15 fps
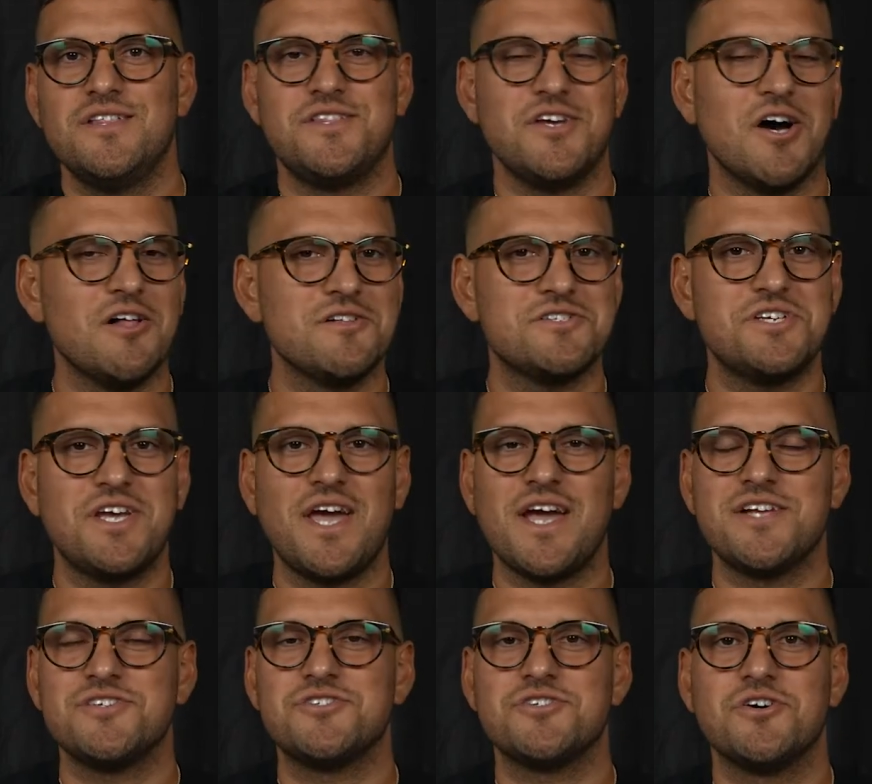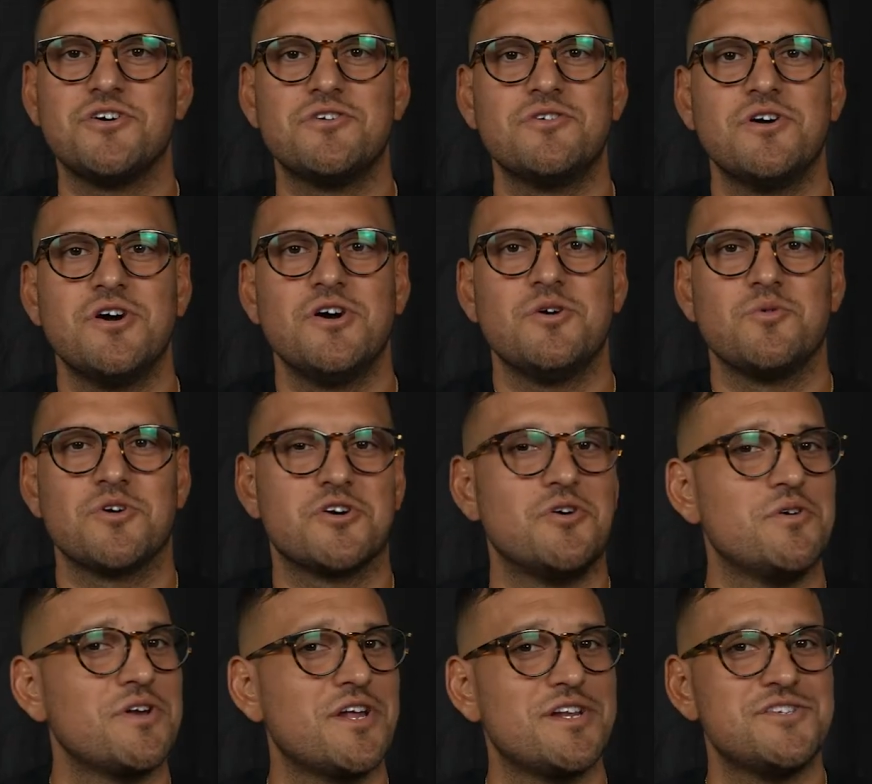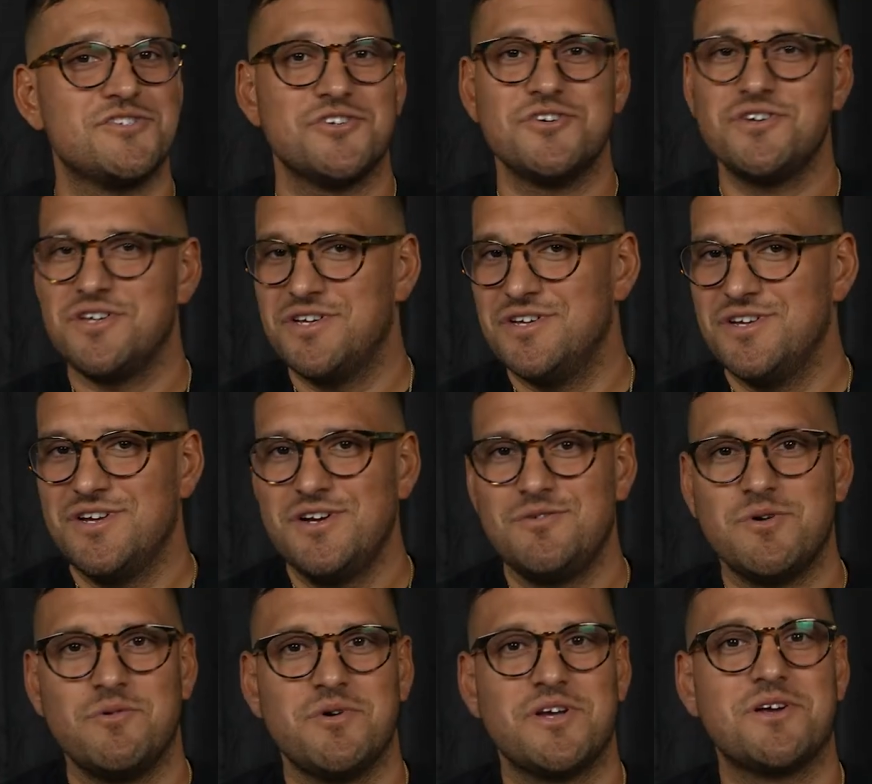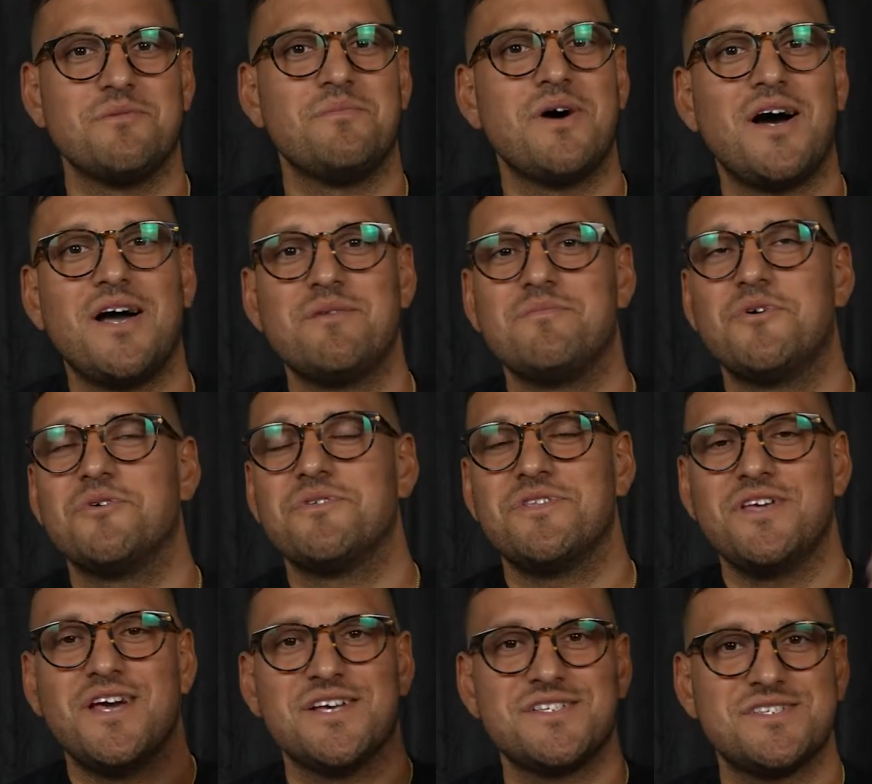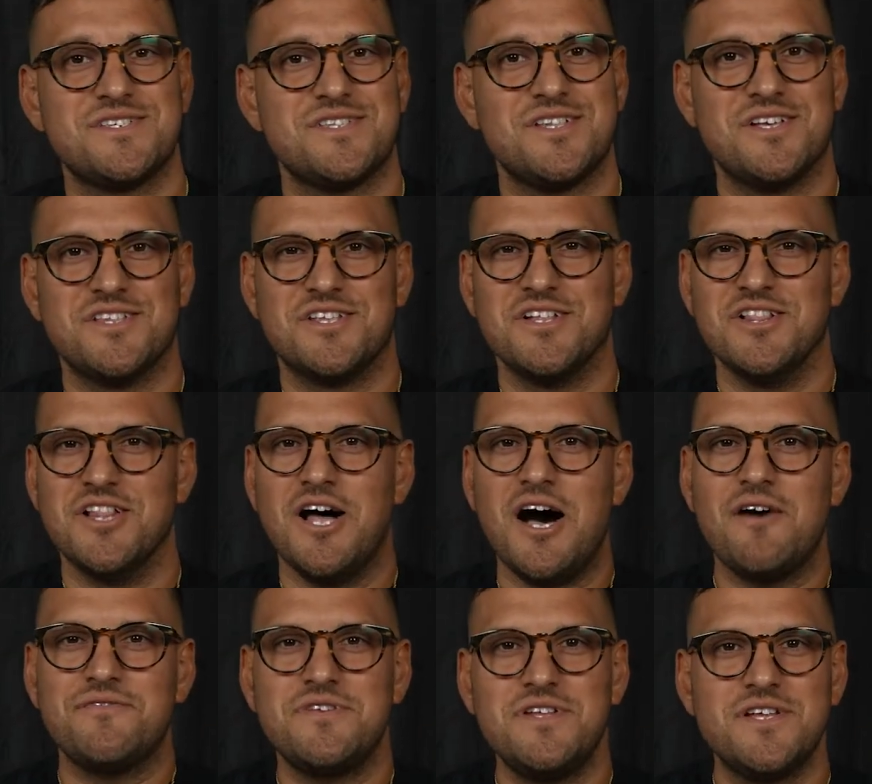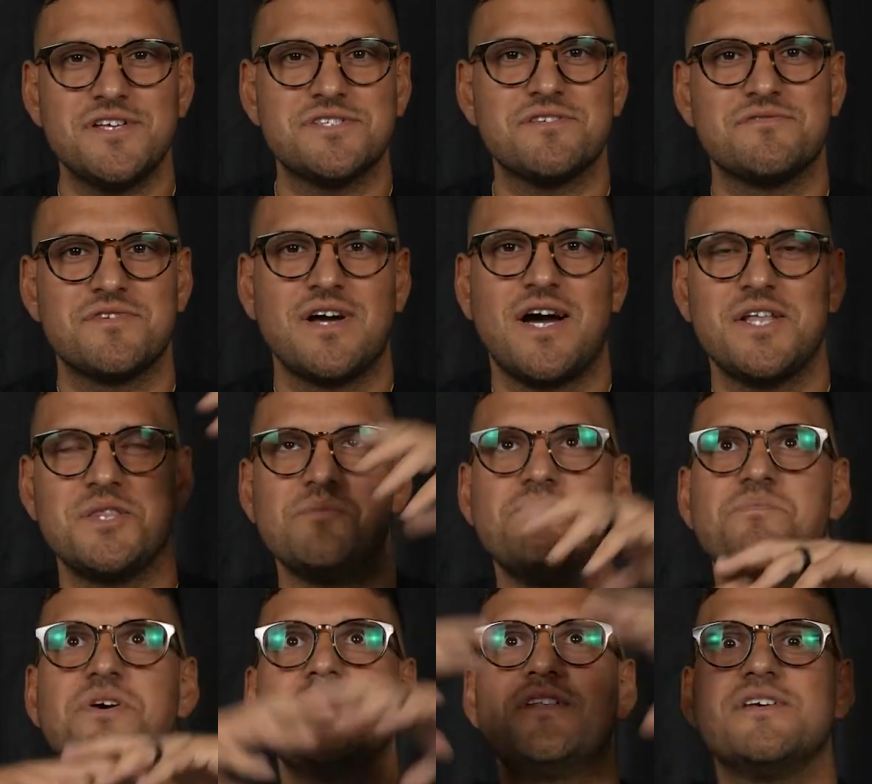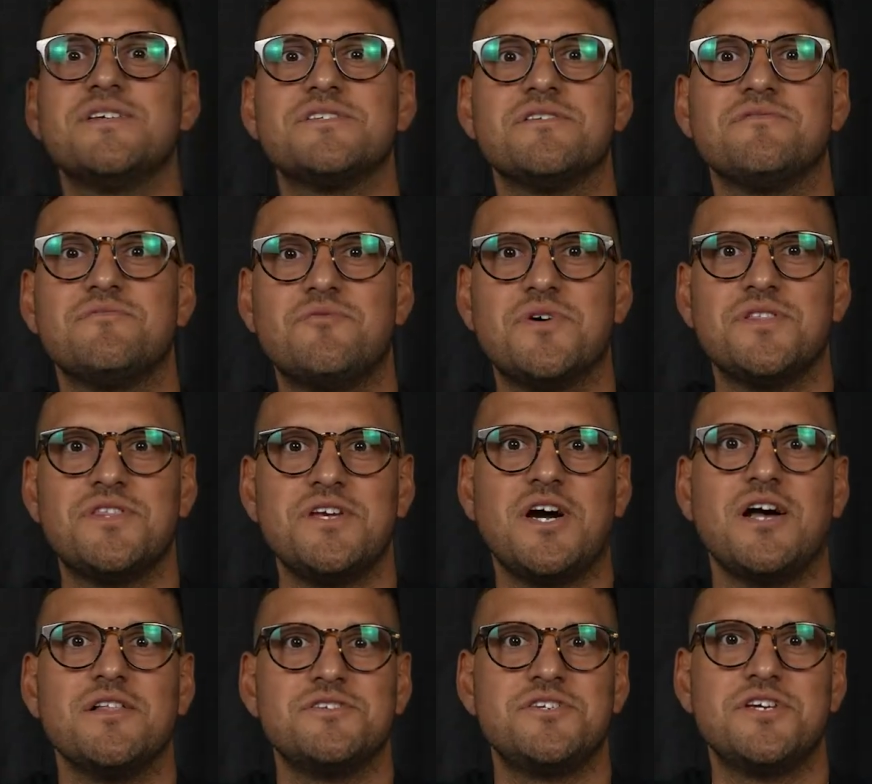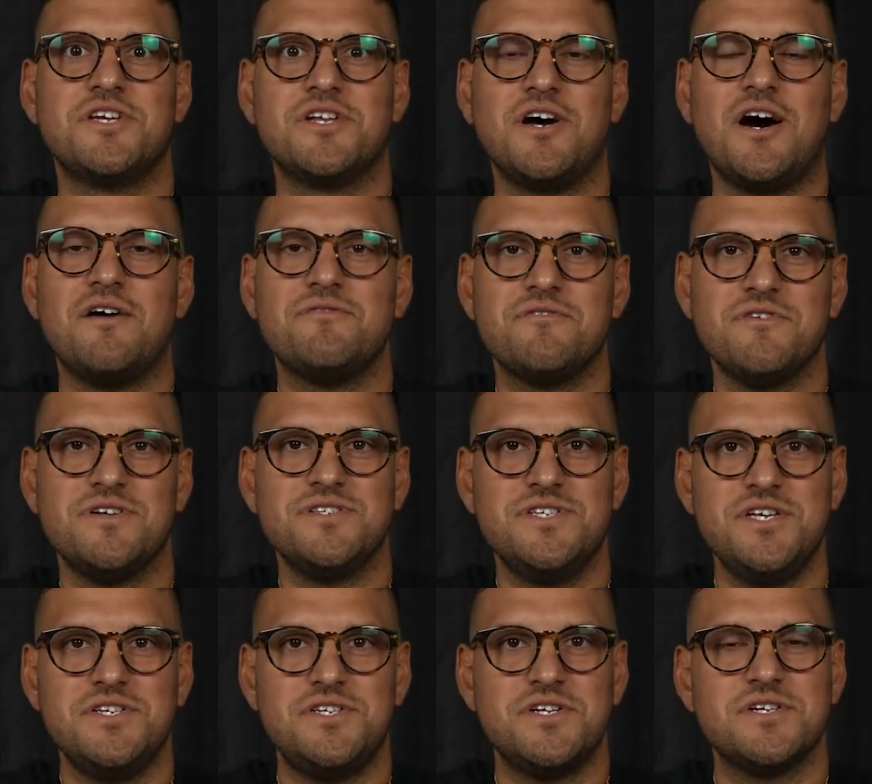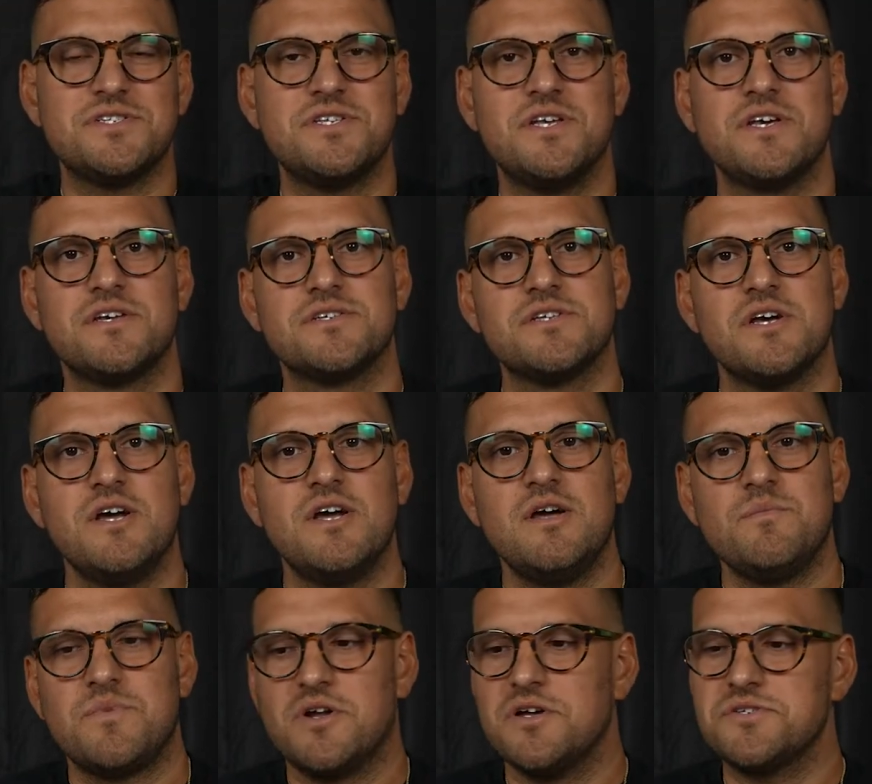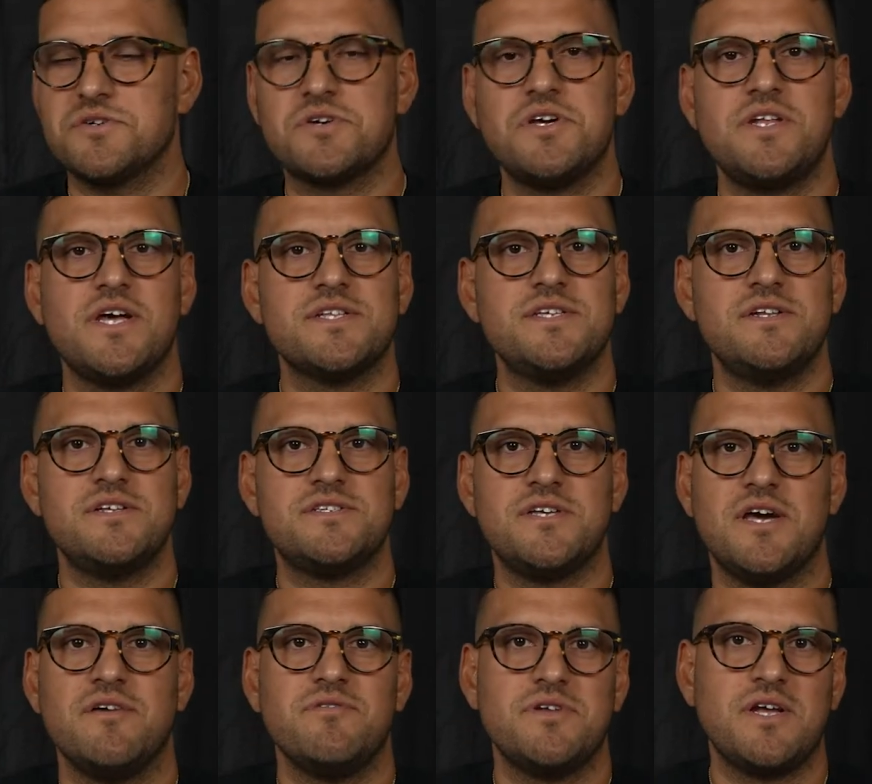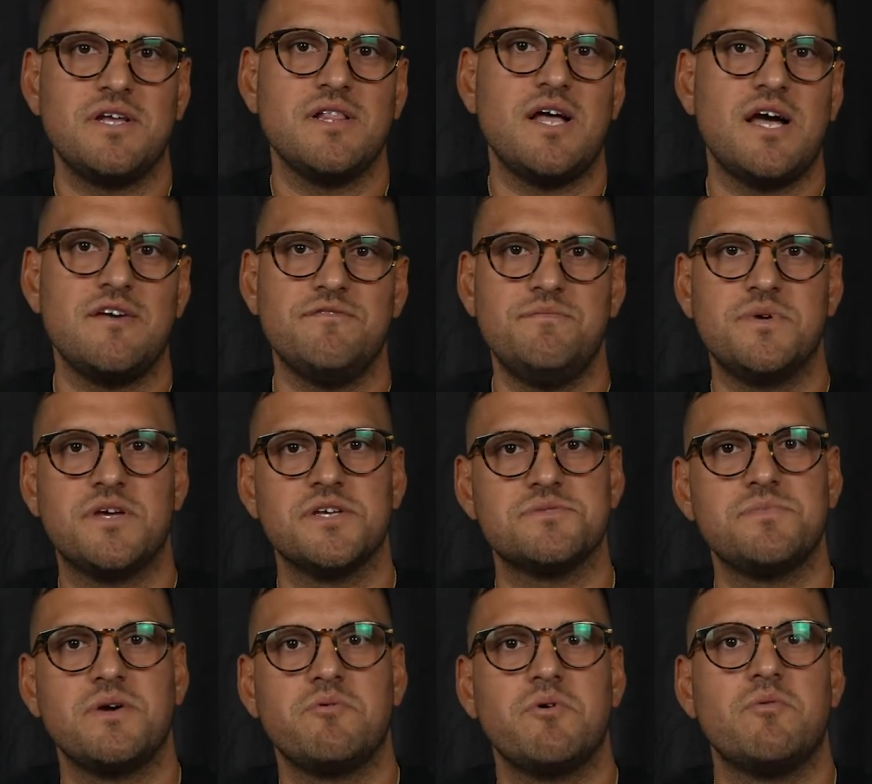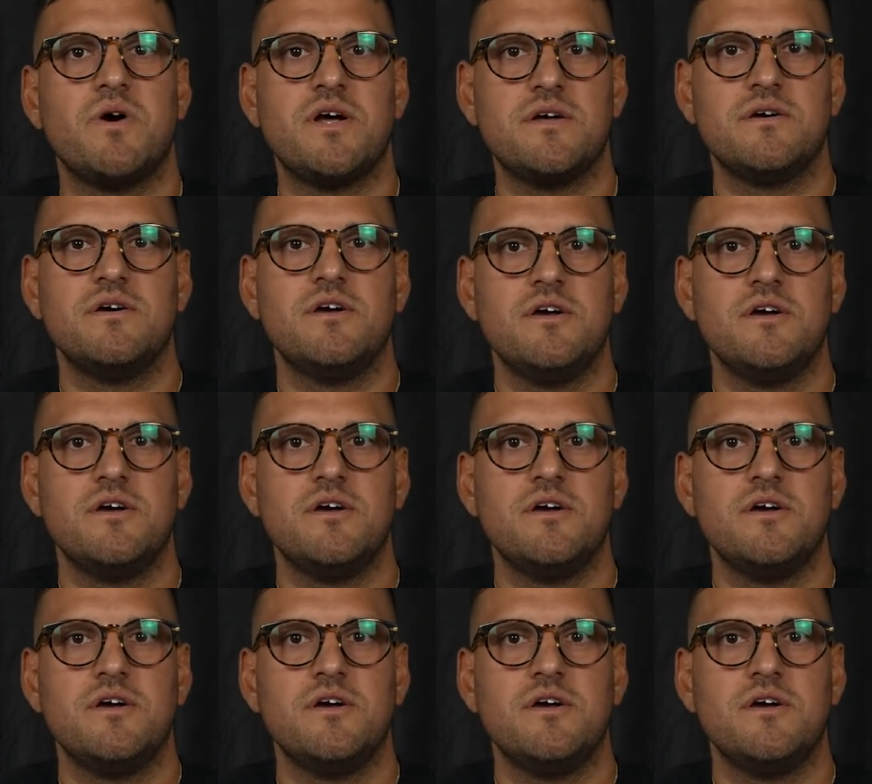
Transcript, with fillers: Theology and Show, we're going on a journey where we combine both, yes, the, the loftiness of God, the bigness of what theology can offer in teaching us things, but also connecting it to everyday life because, man, we want,